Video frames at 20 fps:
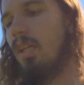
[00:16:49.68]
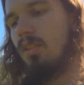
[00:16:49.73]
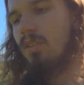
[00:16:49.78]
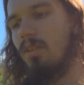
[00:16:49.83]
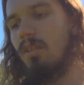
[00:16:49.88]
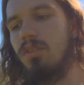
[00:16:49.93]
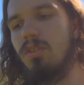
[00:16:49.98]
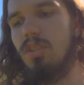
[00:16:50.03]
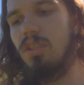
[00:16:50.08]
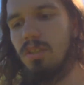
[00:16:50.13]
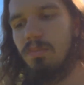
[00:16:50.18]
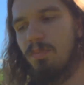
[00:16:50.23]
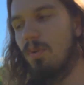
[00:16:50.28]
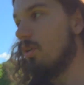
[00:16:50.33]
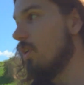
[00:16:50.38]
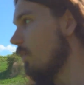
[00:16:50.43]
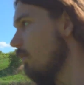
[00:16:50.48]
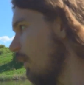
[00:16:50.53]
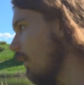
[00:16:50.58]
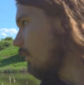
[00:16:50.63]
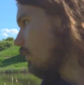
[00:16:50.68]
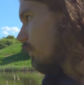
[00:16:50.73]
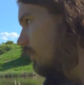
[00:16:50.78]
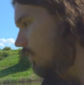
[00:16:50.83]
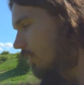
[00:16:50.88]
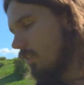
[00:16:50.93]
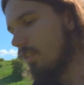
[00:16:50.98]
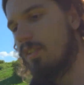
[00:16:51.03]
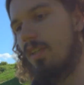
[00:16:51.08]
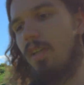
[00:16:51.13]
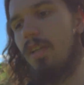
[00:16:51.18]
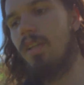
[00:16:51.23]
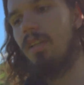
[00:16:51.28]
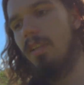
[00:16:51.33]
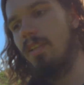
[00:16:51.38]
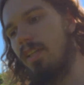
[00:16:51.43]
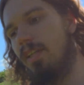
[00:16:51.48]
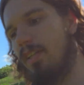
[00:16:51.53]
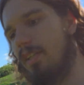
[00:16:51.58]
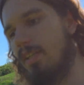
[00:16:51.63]
So I'll just walk around this
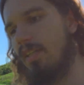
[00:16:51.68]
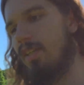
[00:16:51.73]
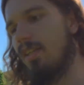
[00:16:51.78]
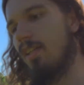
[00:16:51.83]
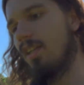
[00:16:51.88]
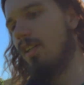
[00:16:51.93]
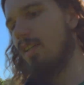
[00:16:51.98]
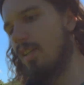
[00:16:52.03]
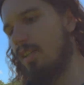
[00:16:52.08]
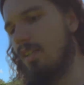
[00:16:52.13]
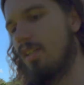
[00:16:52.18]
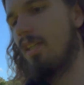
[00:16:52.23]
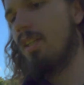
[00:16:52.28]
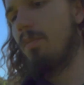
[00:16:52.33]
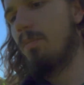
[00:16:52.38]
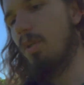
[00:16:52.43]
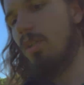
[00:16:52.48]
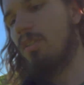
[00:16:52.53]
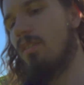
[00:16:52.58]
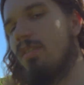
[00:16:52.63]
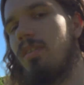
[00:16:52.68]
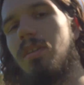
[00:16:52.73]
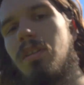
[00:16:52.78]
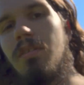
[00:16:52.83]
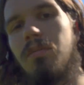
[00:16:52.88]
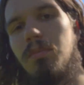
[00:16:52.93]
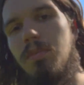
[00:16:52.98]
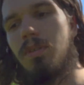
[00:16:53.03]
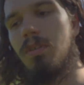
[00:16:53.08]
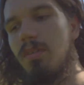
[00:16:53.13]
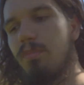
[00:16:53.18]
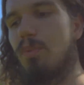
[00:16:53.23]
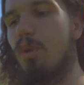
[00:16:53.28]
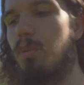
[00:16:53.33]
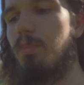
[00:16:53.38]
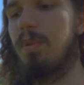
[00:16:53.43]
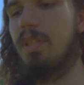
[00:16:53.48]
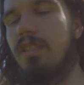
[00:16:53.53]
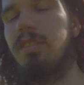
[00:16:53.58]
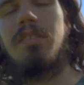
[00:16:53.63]
lake in
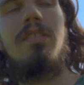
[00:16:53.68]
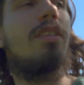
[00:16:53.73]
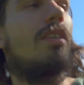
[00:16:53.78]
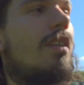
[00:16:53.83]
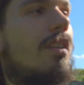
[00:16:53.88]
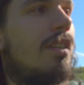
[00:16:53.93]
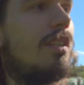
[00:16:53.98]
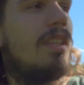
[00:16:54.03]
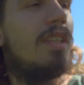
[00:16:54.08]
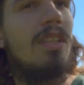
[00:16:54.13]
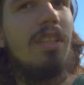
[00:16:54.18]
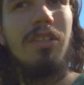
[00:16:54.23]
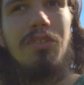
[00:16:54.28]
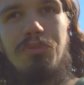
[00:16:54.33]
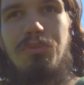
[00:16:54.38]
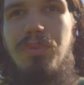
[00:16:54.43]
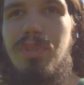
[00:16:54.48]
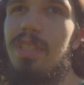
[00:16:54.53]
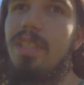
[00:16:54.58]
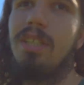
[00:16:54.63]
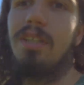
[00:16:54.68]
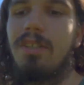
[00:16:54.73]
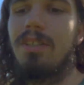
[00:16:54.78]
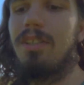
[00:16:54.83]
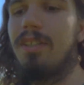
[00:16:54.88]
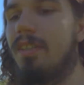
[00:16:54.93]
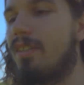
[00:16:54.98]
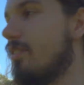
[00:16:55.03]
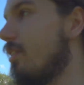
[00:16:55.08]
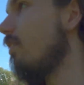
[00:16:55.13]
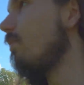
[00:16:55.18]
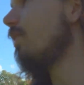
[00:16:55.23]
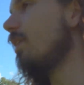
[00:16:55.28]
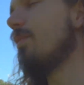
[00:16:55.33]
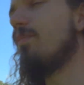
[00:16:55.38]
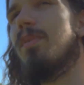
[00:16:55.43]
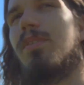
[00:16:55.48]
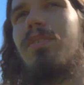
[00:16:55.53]
1 minute or 3 or something in